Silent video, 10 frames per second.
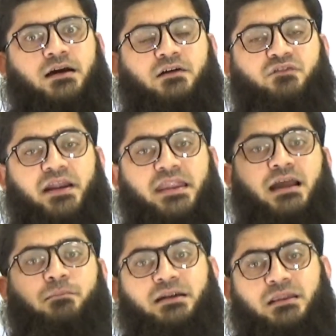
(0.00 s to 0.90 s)
finding
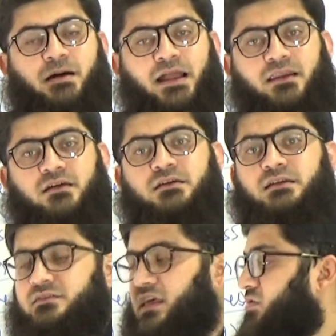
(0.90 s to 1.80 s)
a multi-bagger.
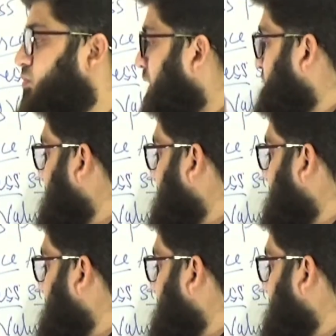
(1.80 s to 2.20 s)
These points will